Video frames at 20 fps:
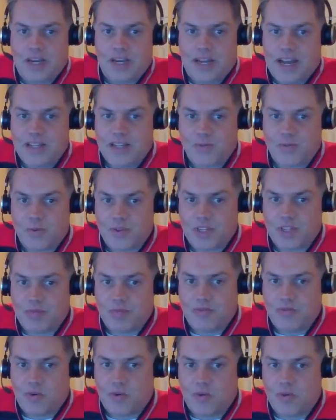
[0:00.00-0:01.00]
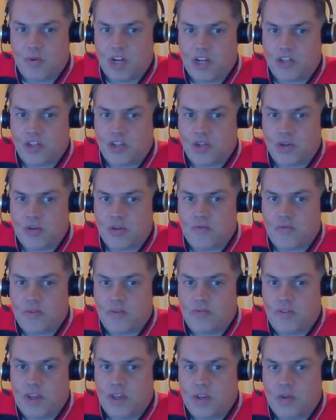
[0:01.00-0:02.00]
As we were saying before, we're not sure if
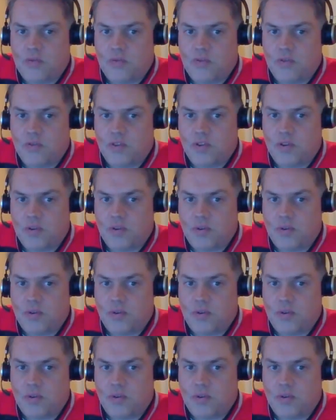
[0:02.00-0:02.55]
the Vancouver